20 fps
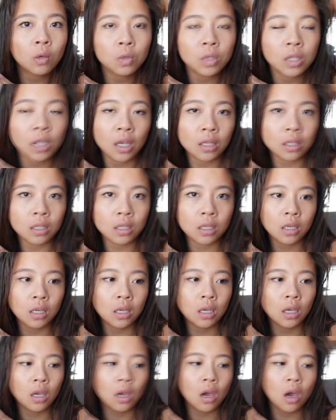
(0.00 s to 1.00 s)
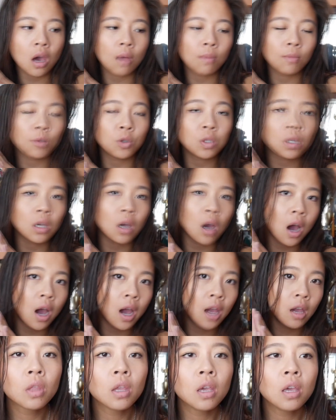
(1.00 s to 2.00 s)
UCSD,
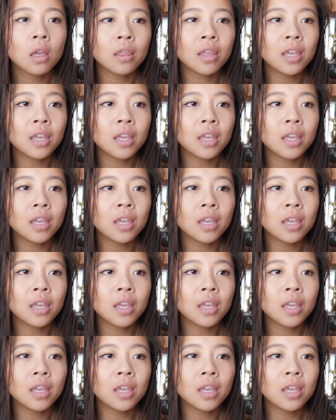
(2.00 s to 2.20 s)
UCI,